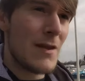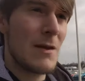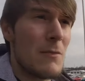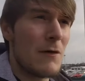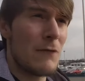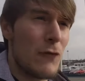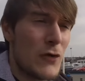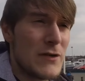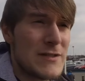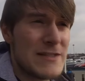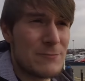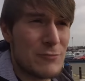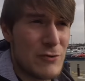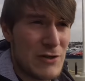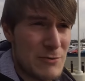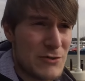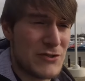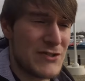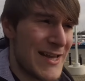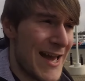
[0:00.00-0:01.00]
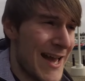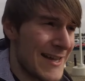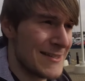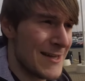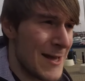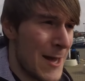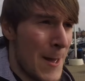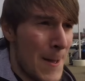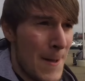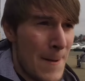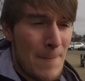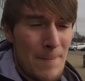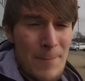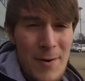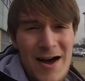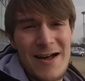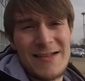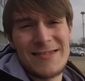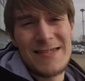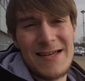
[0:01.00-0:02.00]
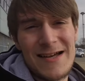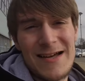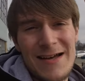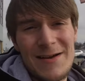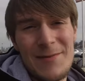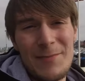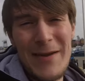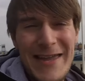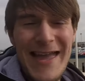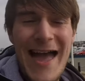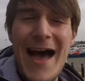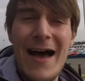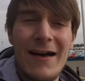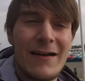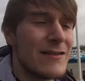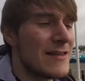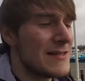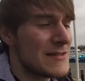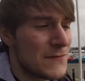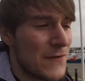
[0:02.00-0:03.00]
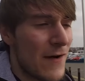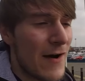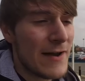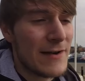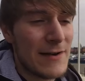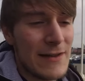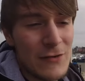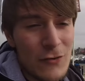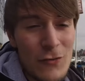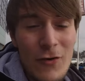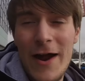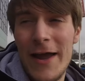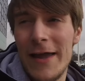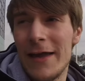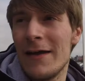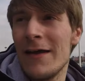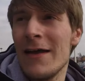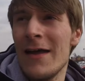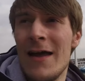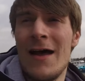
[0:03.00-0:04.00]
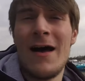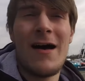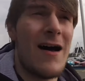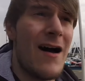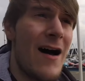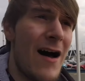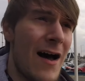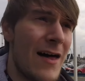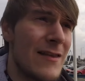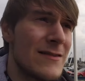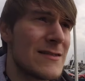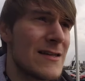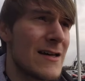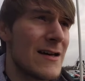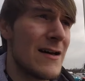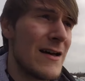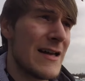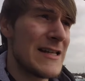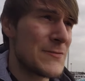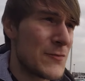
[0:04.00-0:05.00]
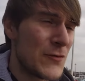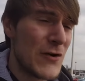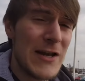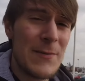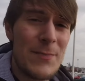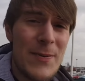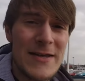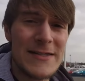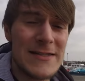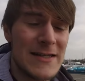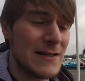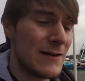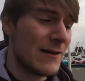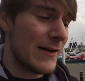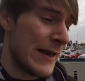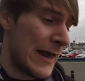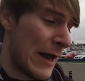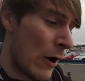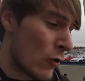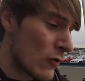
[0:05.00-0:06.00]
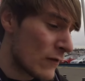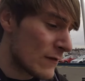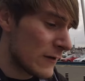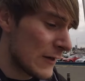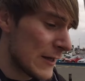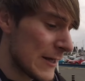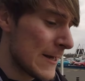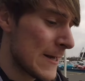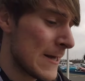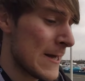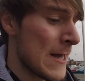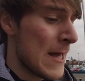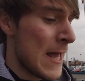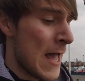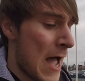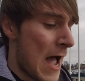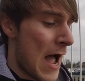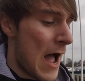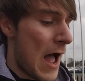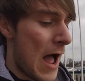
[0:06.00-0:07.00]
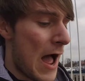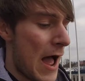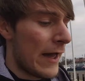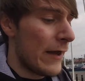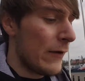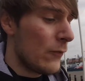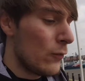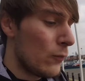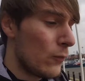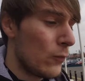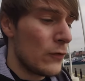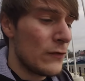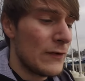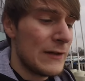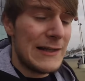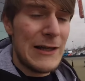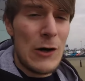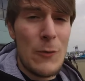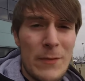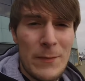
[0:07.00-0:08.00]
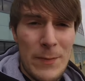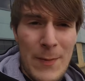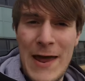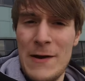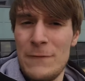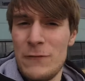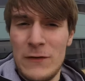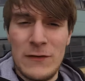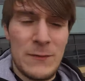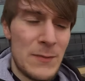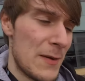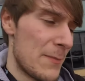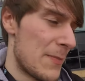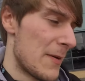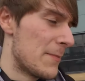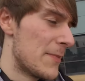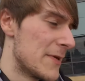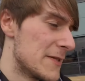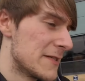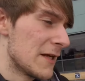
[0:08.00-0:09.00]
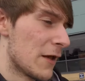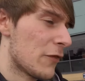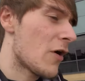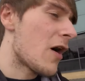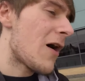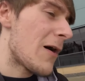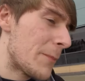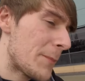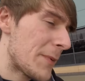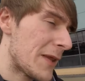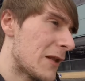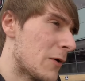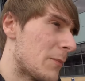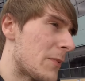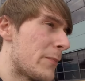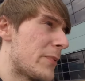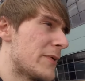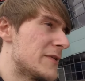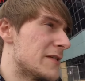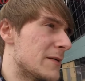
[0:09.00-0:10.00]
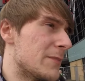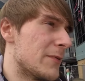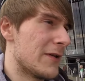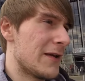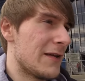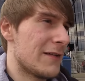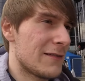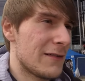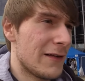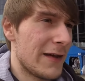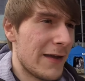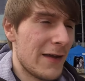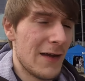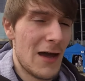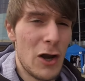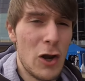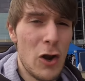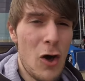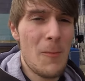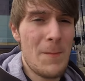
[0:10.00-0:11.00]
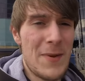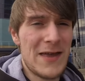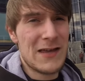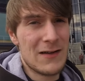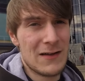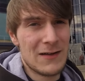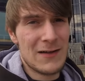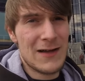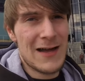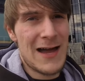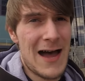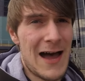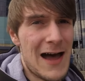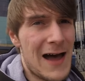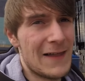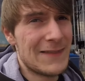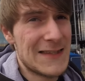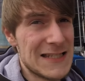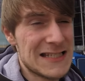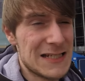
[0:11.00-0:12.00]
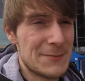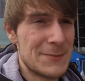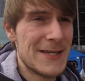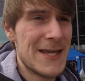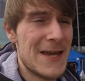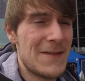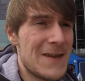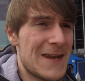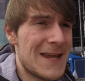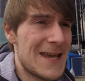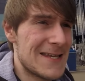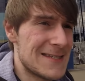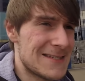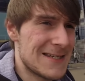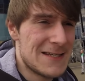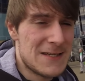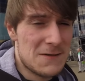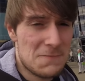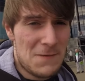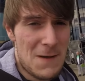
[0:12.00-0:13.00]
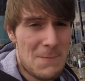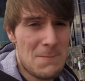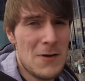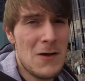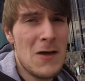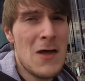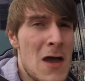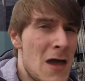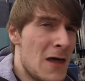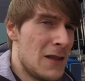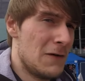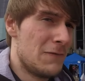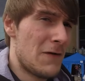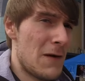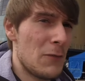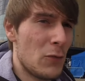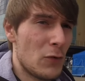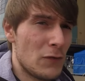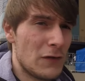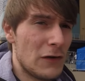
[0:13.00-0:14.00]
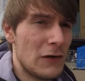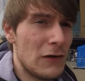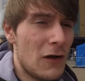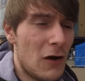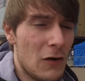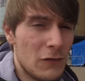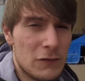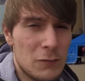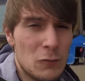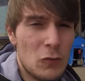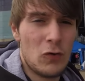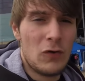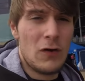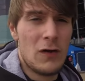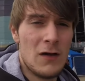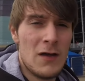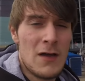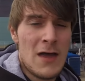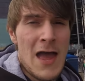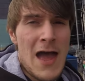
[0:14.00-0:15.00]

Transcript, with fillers: My voice is pretty much dead, but uh, but yeah, it's fine, it's great. And uh, it's really busy. Like, honestly, I was a little prepared for it to be a bit busy. I thought, oh, it'll be a little bit busy, but it's like a lot bigger uh, this time of year than it is in November. November one's a lot smaller.